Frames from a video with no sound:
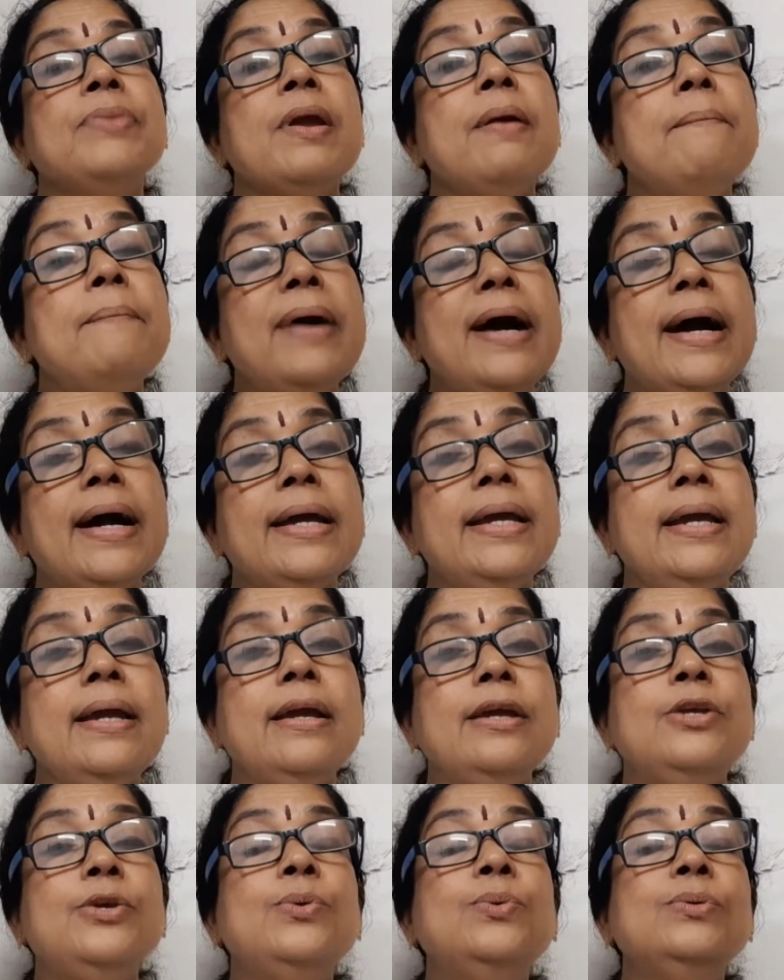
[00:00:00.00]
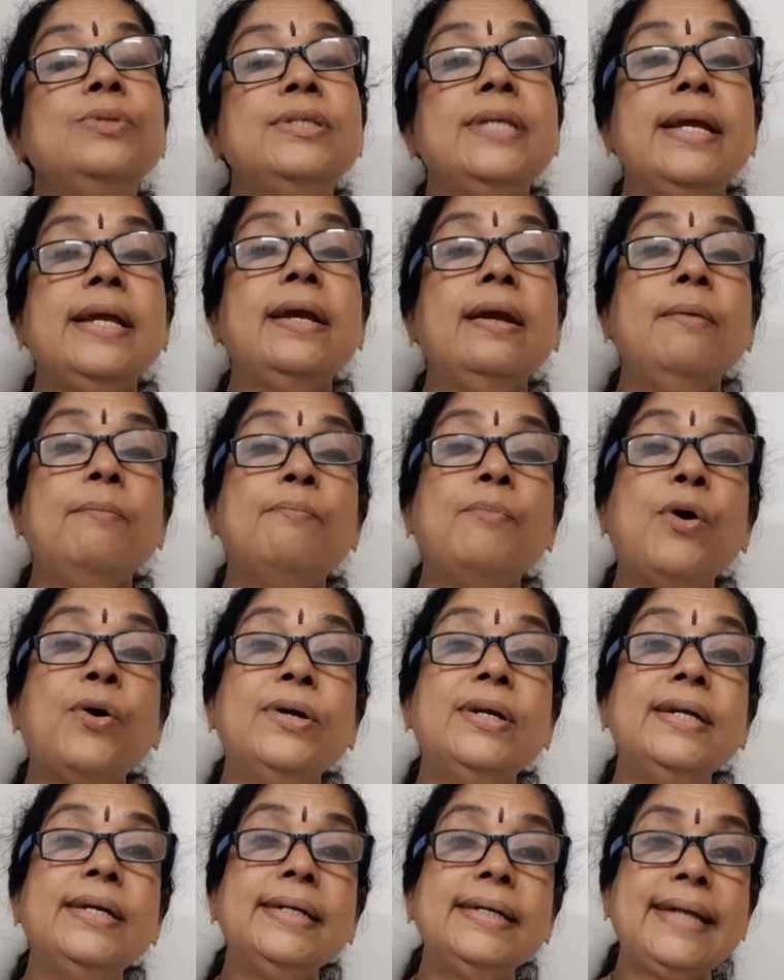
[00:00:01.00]
by using
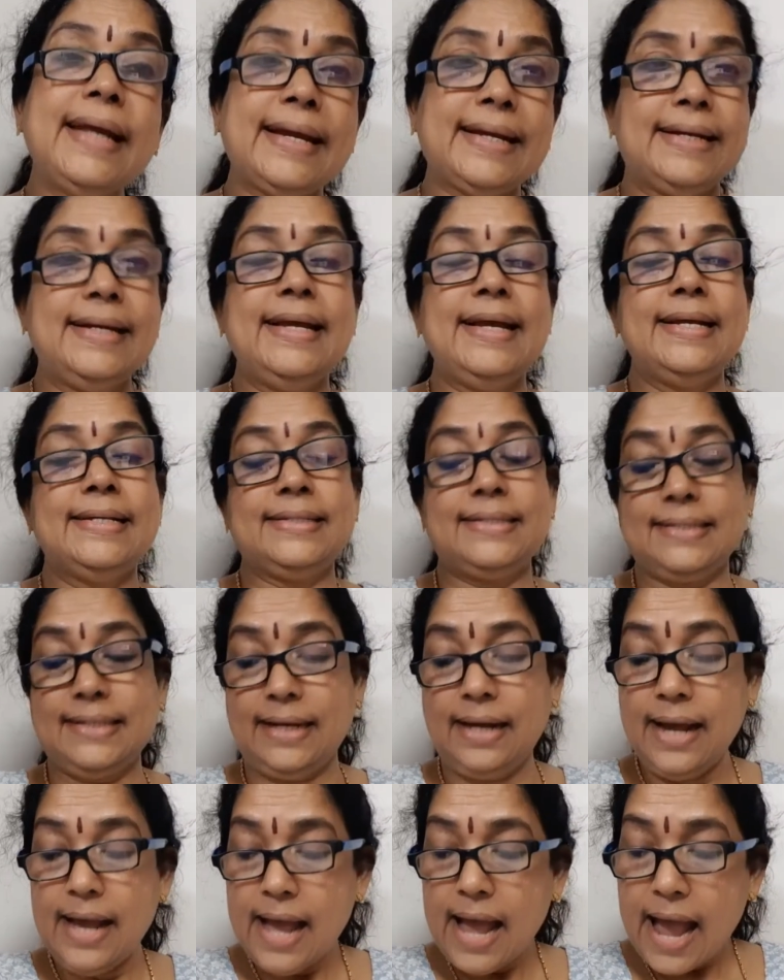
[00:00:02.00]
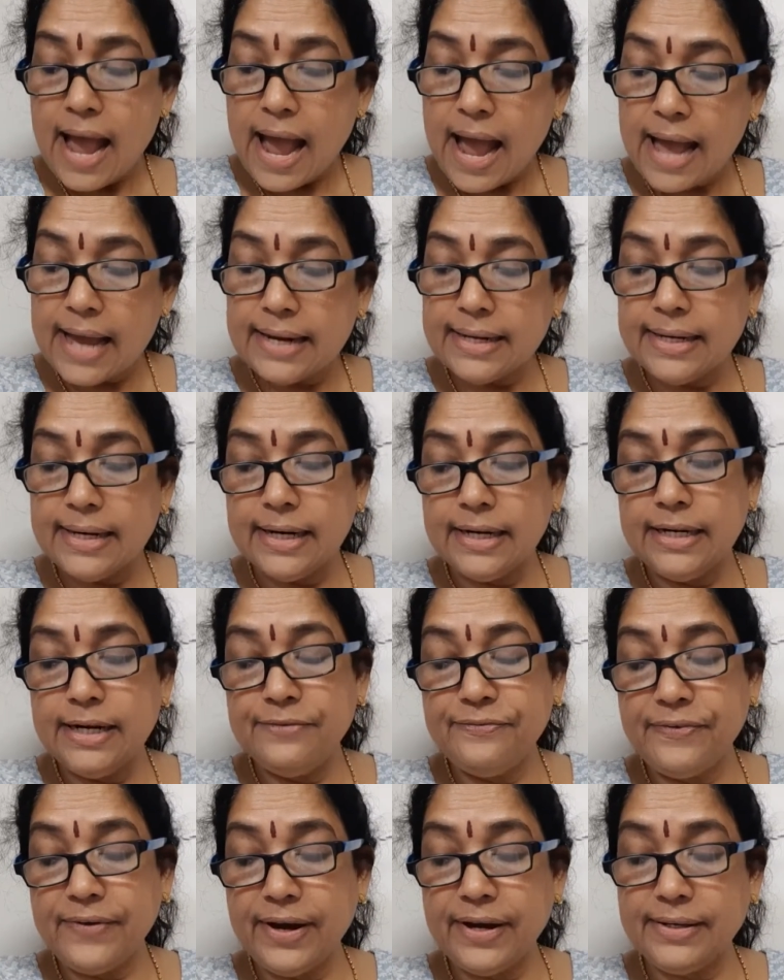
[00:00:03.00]
modern techniques and
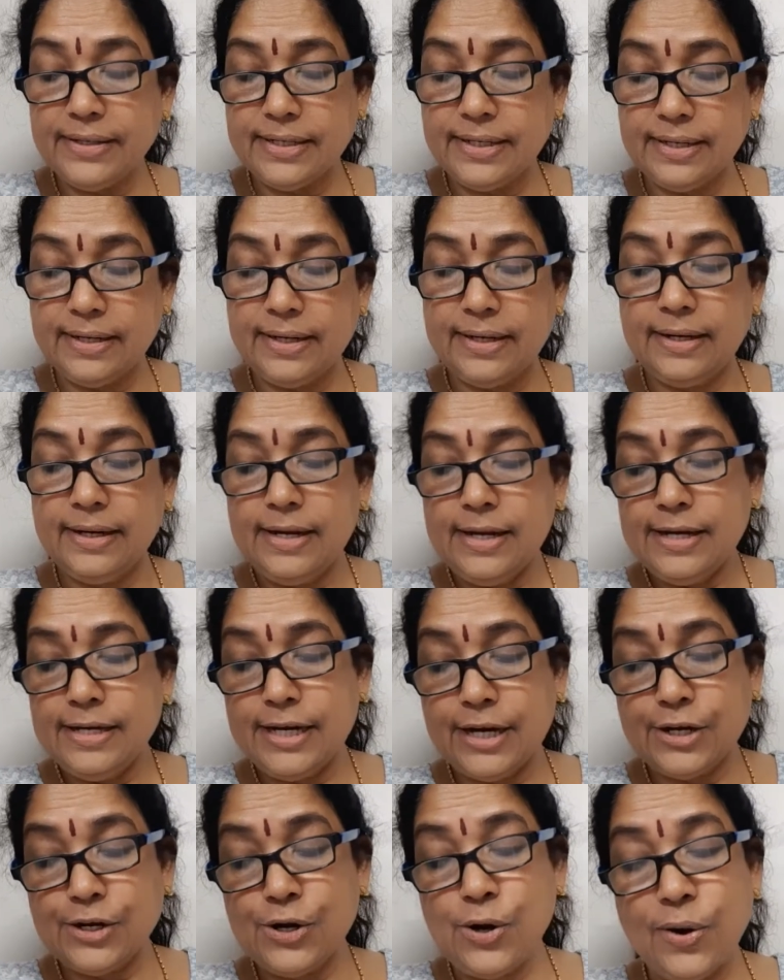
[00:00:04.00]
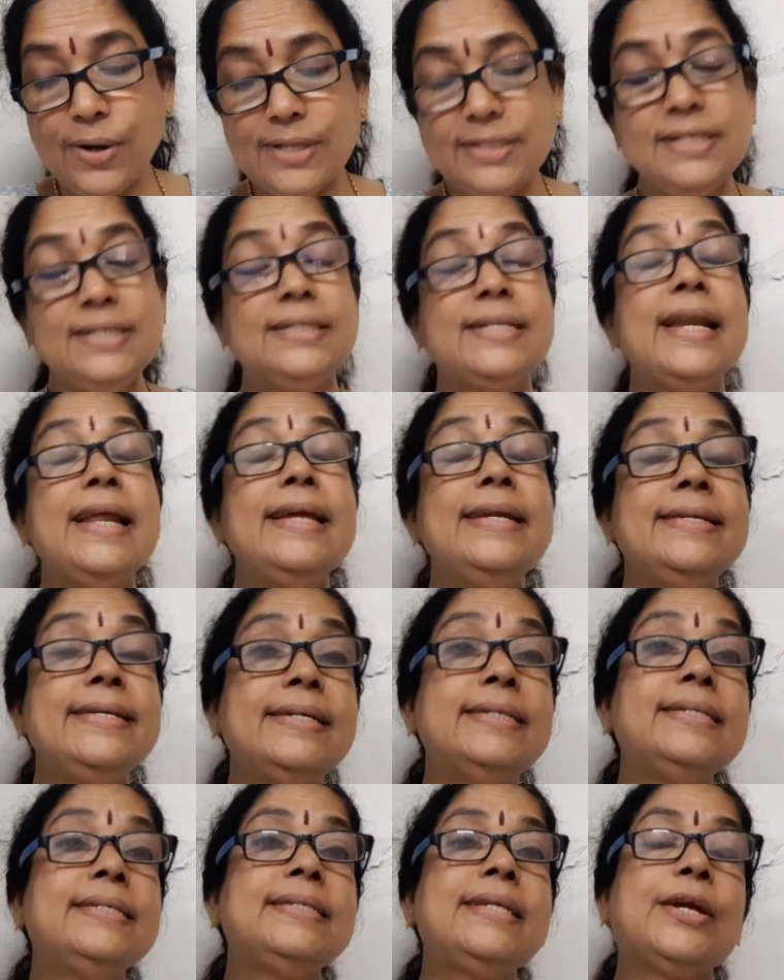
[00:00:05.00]
different technologies,
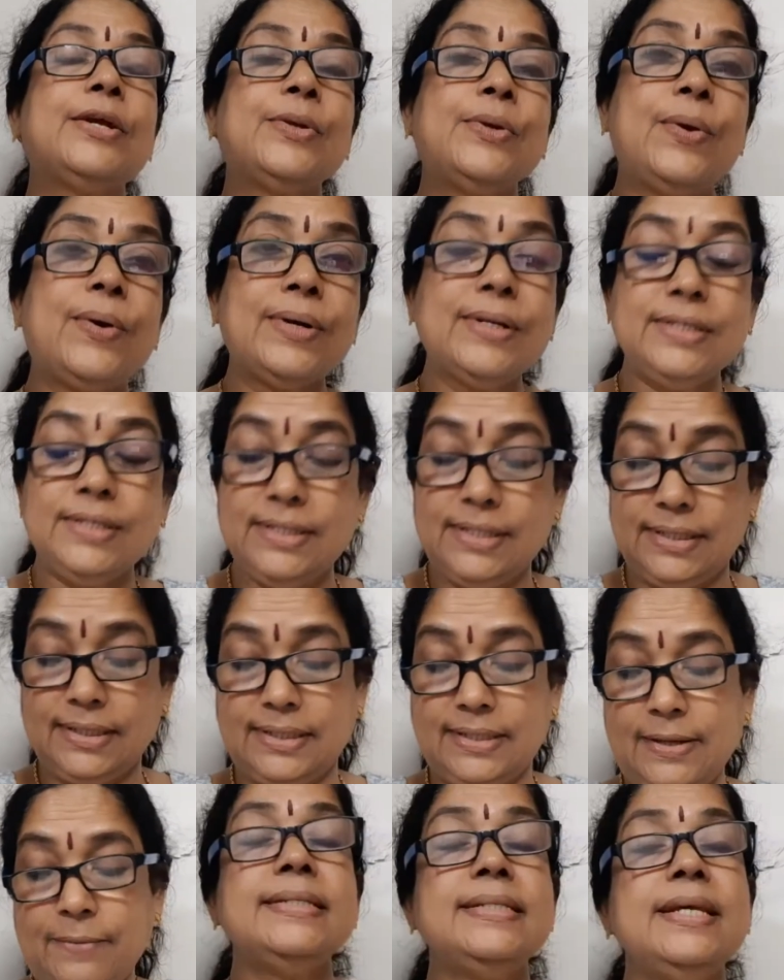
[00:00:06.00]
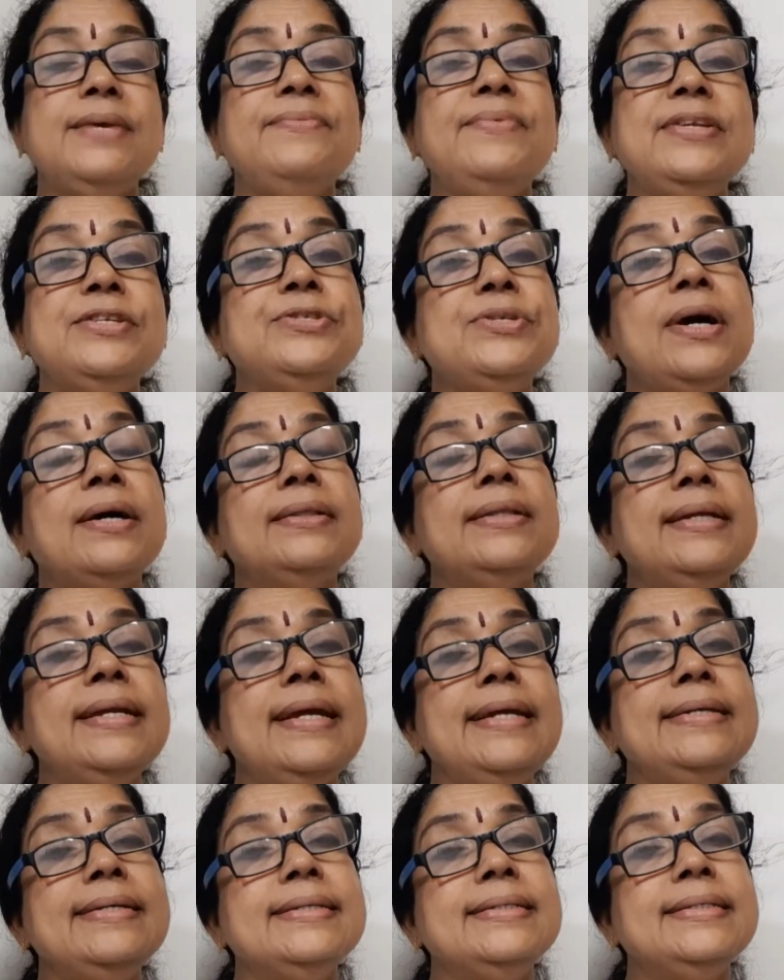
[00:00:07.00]
latest technologies. See which are the
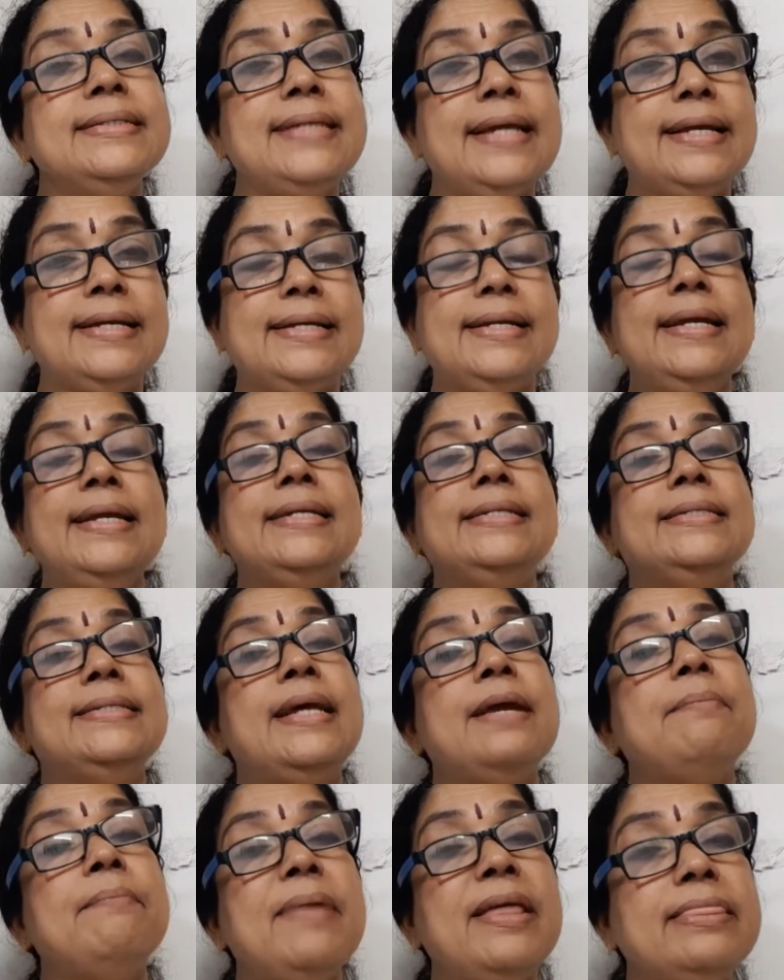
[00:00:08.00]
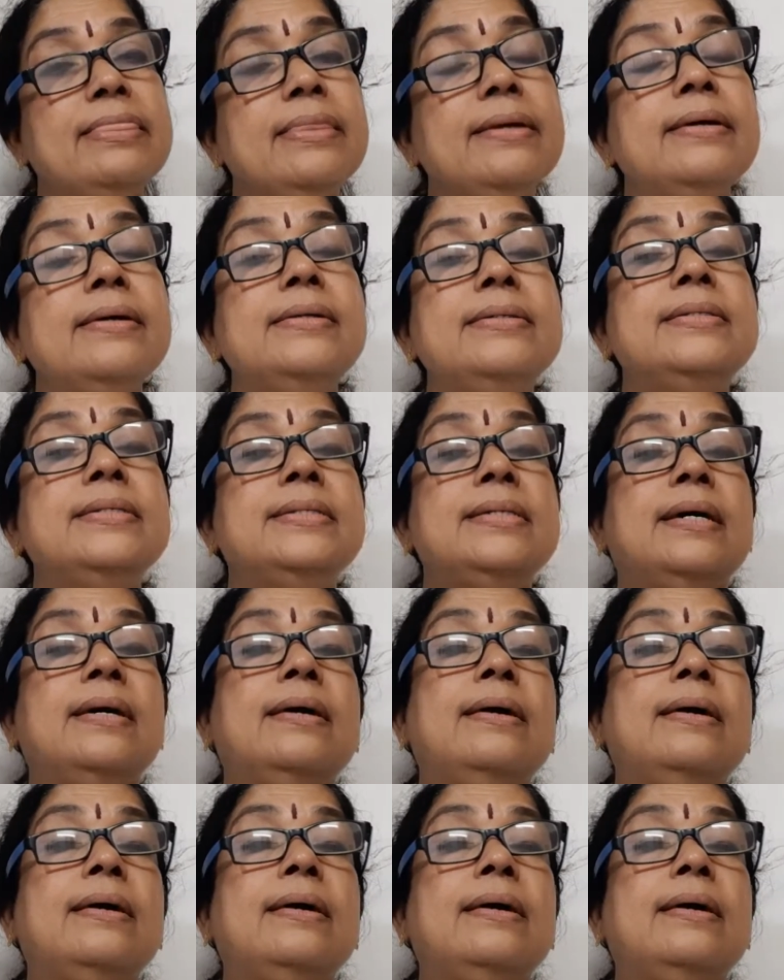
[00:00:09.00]
latest techniques and methods